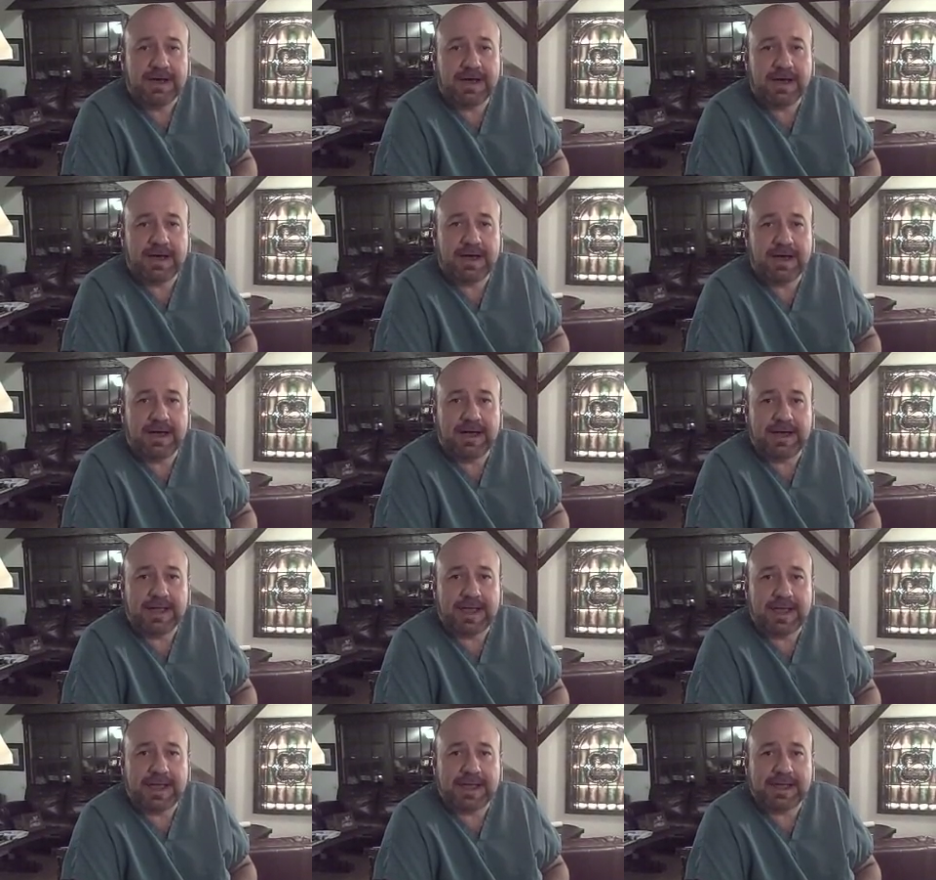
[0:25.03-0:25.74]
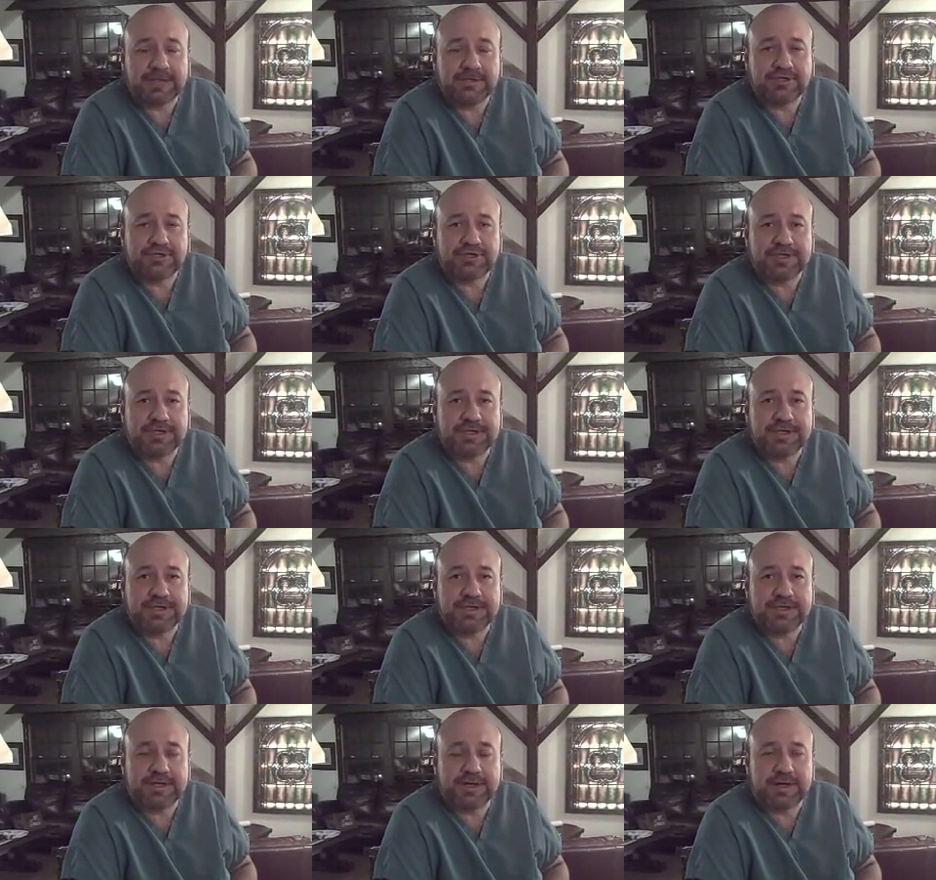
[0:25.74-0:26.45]
and
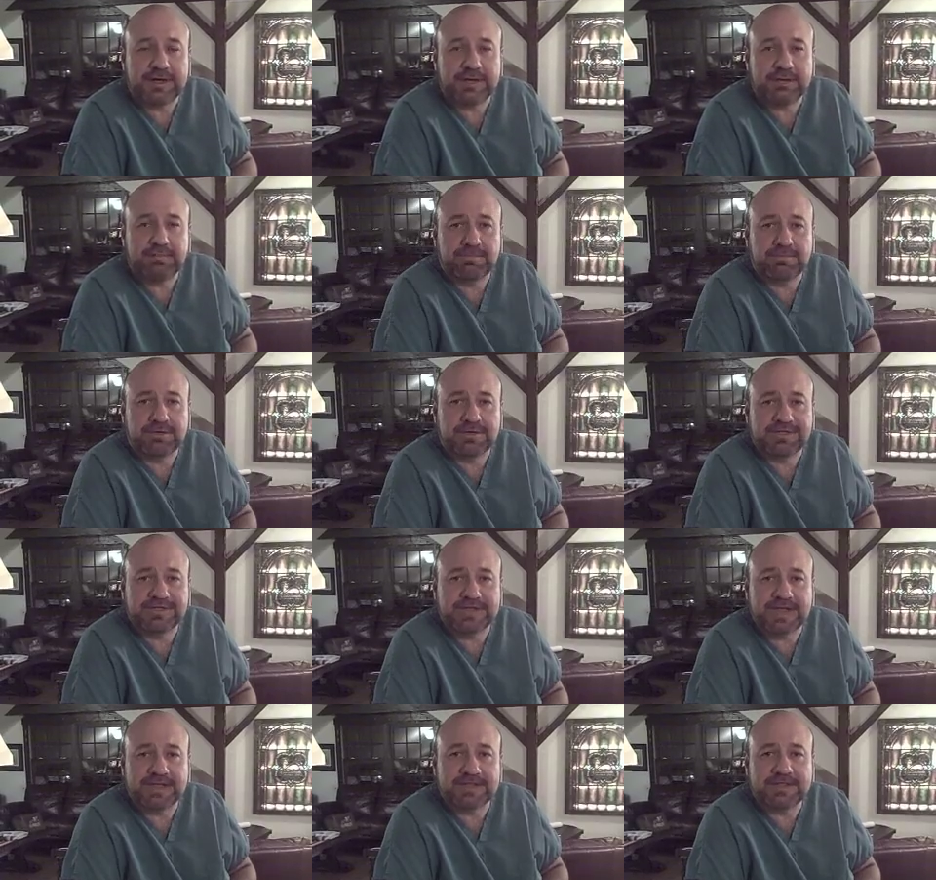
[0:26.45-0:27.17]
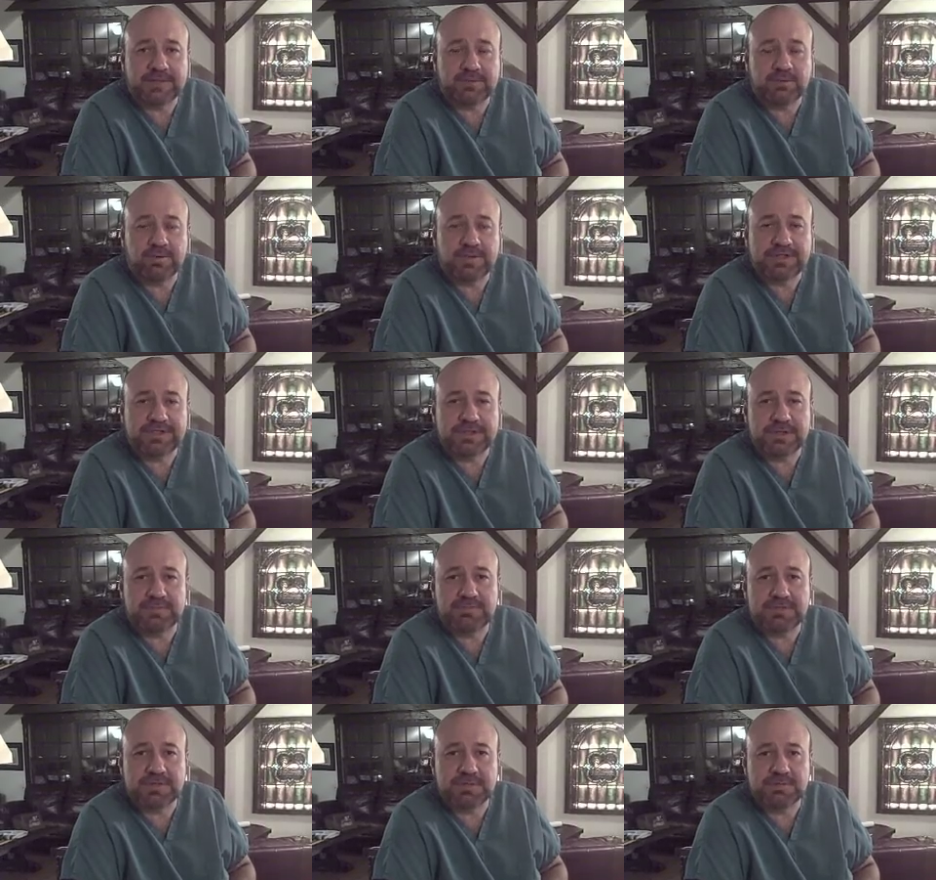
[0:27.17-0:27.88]
she presented with
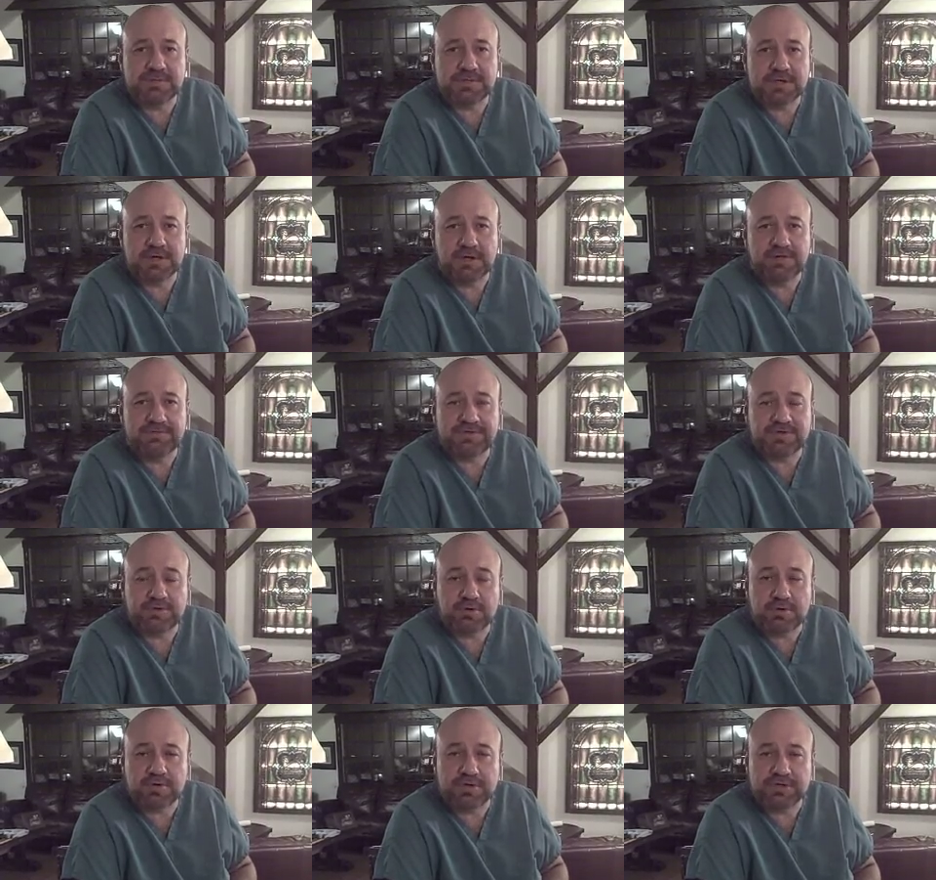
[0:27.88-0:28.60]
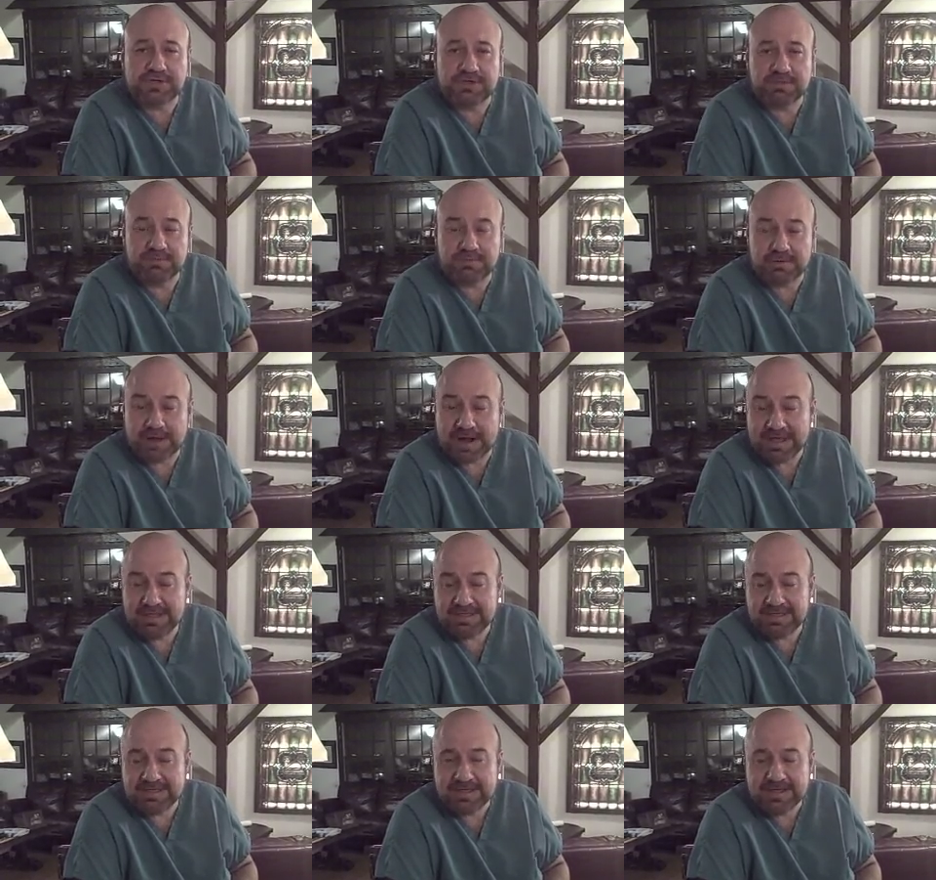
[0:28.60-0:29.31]
symptoms of shortness of
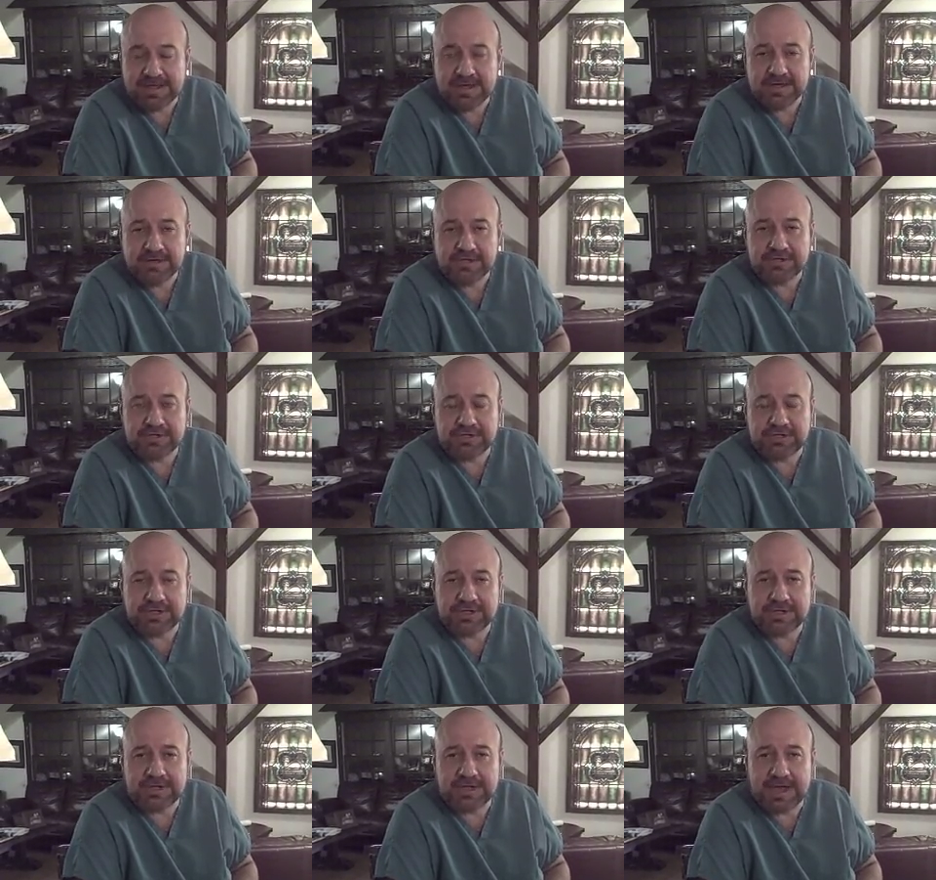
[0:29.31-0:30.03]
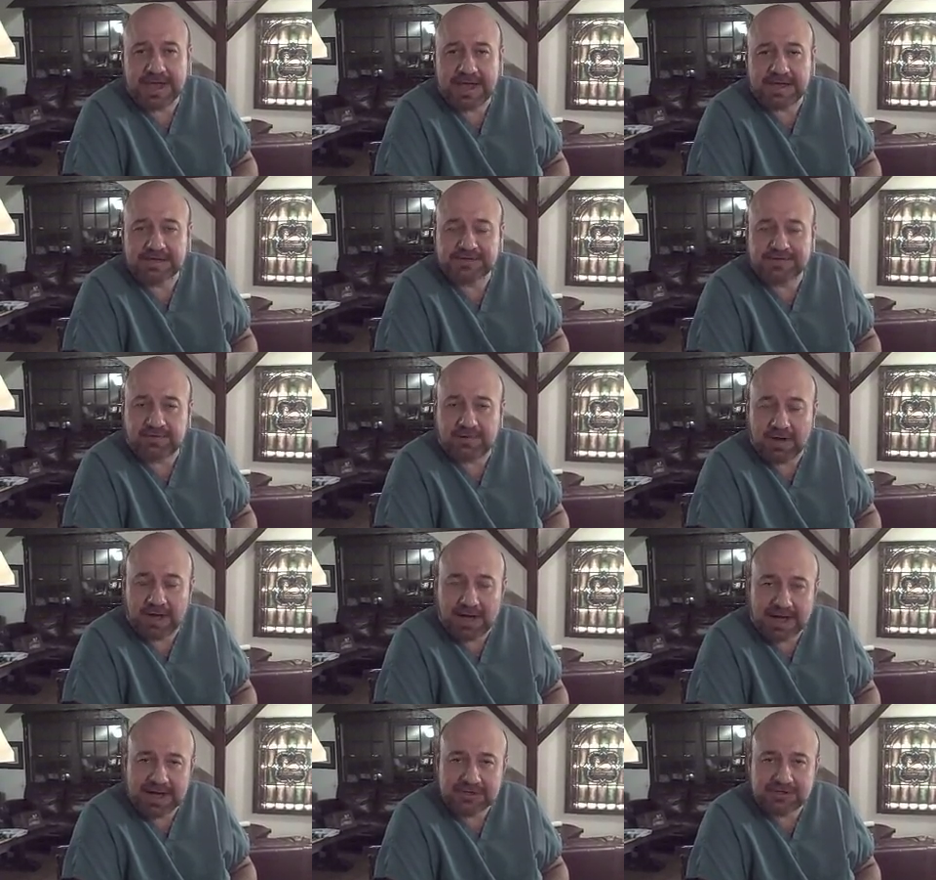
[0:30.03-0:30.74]
breath. She asked for
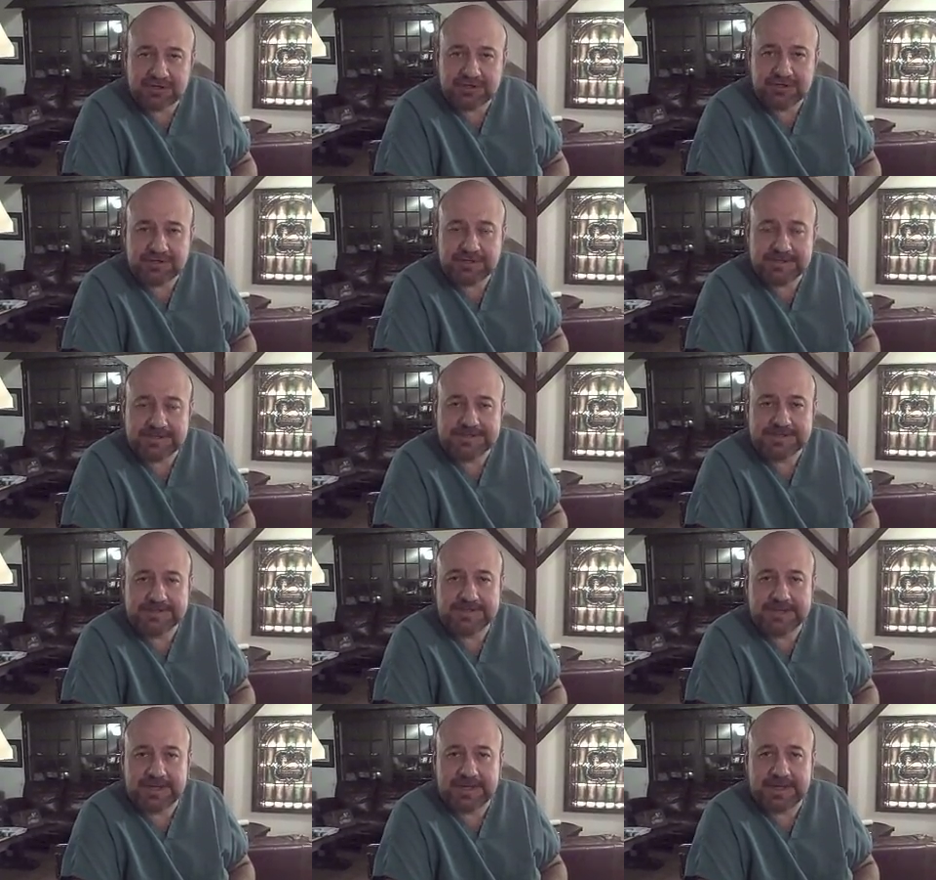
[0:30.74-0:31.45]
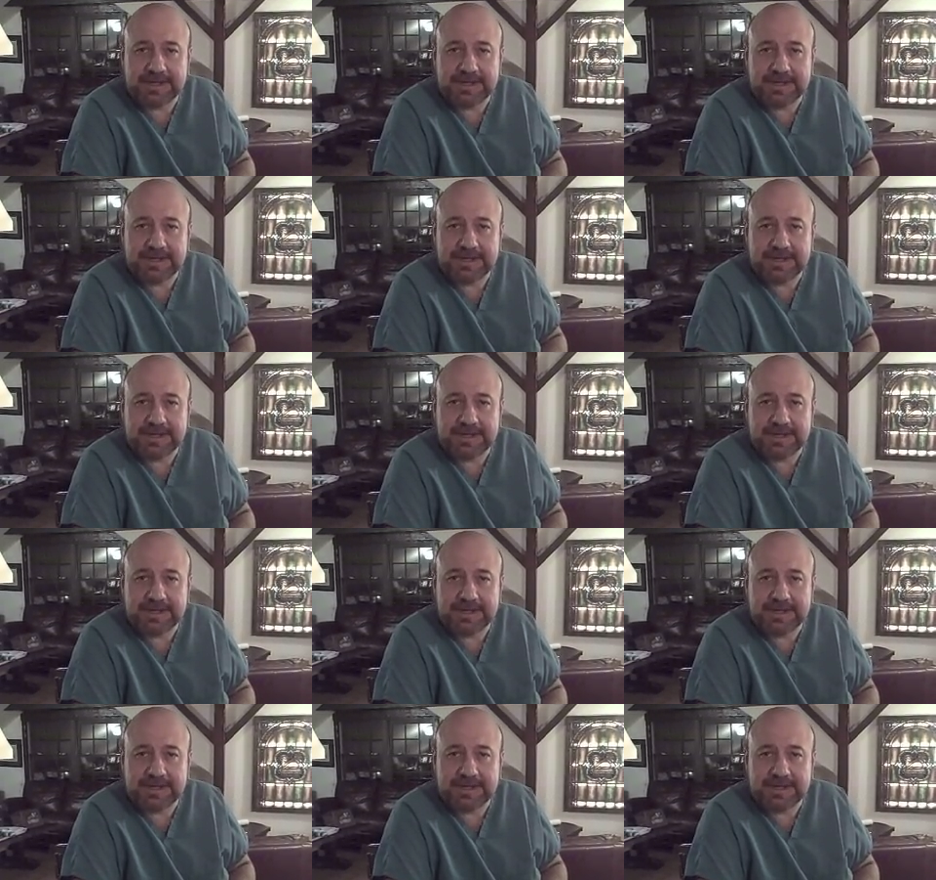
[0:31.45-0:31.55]
oxygen,